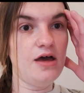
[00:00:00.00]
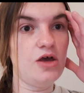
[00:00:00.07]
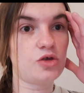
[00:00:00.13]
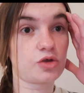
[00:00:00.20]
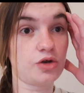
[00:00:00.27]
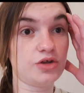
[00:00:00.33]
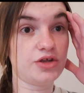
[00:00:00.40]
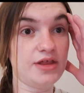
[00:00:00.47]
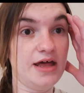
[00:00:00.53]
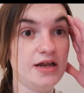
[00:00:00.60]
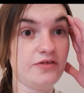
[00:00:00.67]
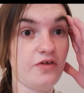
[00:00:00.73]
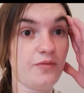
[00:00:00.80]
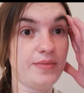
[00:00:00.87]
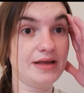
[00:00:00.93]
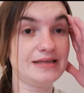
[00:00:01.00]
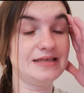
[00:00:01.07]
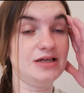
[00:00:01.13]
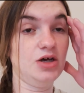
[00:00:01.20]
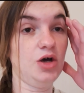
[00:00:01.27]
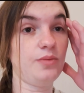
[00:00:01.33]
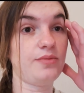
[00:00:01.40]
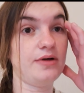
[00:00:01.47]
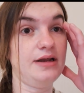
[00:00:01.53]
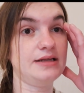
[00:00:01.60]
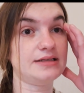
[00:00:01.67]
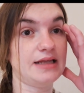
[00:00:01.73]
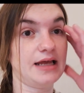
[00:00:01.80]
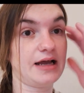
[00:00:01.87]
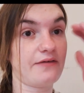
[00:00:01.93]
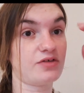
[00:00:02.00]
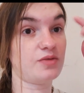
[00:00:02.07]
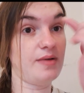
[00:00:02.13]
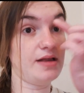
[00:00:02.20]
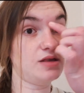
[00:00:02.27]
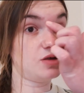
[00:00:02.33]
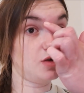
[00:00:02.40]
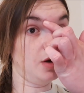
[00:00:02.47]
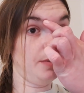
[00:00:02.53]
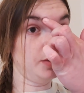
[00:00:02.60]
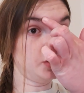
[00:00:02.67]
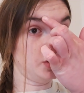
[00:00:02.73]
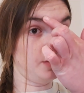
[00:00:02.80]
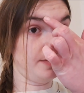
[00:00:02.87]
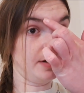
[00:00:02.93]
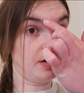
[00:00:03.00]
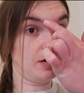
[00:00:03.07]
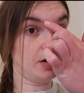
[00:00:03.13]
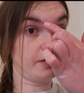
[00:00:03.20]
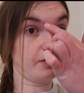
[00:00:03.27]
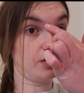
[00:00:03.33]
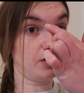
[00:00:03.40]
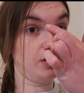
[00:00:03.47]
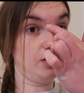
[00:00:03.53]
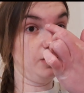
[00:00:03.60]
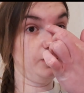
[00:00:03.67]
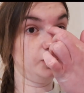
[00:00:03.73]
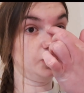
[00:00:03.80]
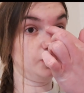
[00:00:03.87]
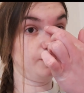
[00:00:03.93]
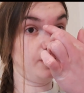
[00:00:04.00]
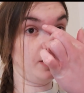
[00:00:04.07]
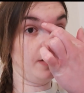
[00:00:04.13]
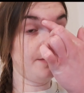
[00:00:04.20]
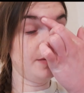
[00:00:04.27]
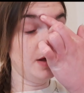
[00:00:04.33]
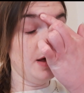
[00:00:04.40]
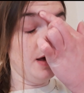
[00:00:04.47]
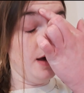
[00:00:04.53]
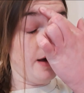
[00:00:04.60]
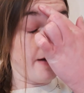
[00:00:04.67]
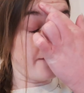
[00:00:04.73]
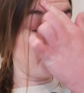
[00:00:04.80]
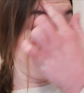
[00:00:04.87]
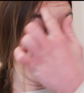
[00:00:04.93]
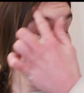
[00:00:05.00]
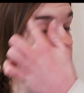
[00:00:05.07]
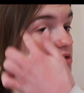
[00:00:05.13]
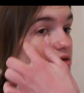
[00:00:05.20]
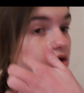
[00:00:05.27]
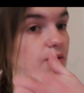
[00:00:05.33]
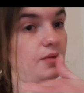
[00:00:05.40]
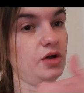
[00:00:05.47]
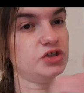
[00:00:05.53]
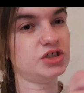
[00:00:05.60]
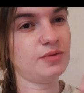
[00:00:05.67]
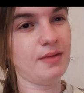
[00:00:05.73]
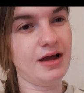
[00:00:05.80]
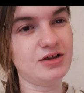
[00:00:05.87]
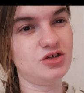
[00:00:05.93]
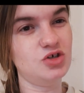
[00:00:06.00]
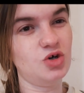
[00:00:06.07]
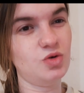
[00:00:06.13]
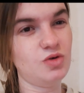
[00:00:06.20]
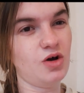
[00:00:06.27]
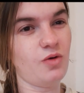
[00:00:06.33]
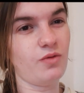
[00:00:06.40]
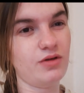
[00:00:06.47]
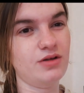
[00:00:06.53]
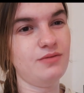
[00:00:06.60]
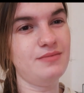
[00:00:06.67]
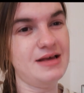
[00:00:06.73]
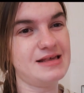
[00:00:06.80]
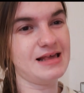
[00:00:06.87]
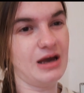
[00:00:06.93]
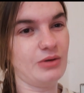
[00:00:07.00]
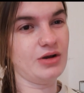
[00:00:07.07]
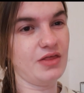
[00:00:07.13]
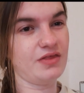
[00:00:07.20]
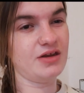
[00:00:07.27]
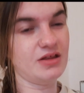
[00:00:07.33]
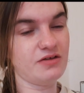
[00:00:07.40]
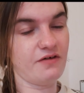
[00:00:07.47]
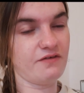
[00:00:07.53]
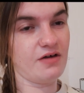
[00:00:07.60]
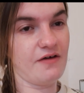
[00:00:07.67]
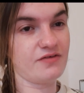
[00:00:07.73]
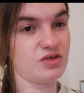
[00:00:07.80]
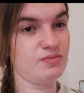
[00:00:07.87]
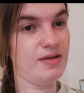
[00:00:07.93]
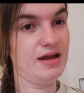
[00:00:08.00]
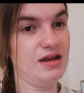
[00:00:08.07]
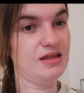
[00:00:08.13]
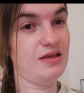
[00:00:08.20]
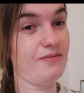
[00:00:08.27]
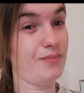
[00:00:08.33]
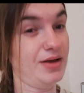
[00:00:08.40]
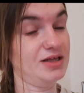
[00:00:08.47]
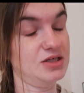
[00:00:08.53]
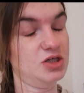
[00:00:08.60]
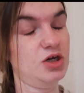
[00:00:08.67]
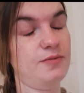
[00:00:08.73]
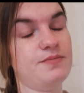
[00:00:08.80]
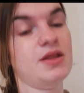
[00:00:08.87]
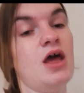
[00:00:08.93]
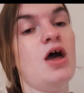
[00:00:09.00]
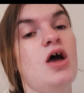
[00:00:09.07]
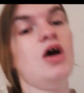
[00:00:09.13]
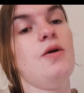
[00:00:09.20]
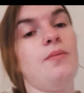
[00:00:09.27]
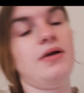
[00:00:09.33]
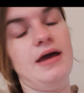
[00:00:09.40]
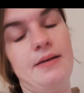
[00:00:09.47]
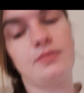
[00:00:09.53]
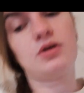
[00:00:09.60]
has gone under there and not picked it up, and it's like I've spent so much. Oh my god, I've got a huge spot. I've spent so much, and I'm like, I do not want to miss out on anything, and I've spent and then picked it up. But yeah, I'm